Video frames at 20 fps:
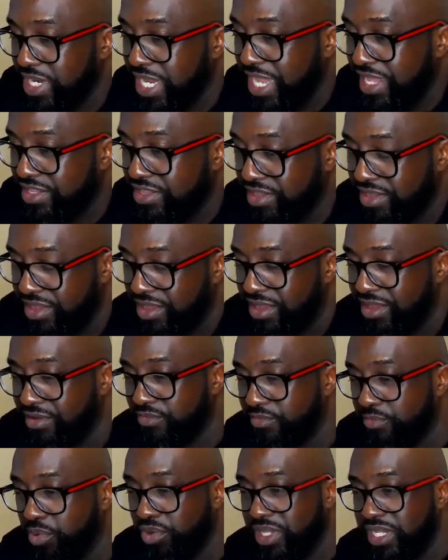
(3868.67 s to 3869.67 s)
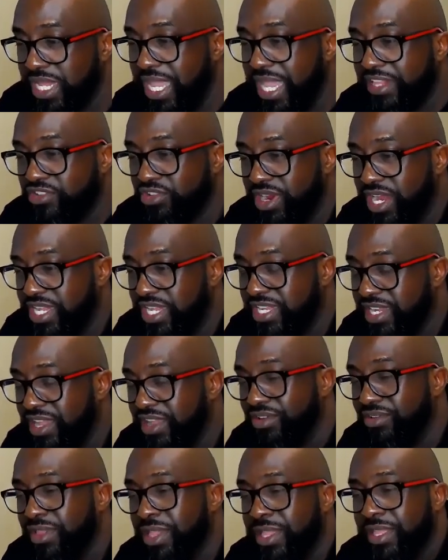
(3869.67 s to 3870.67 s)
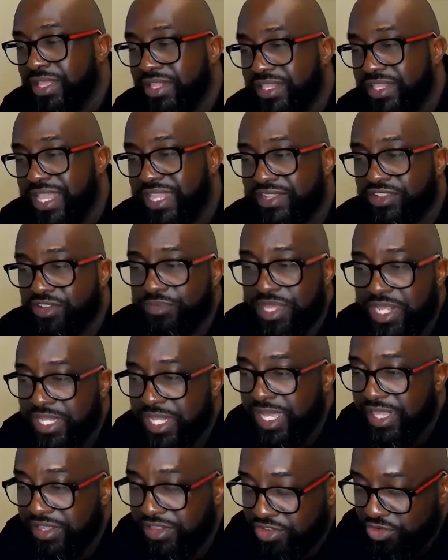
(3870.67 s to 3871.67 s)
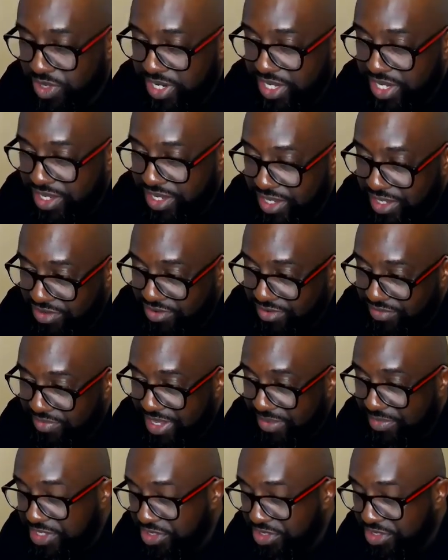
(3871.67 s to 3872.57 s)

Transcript: that, pulling that trash out, that's gonna be another 1,200, maybe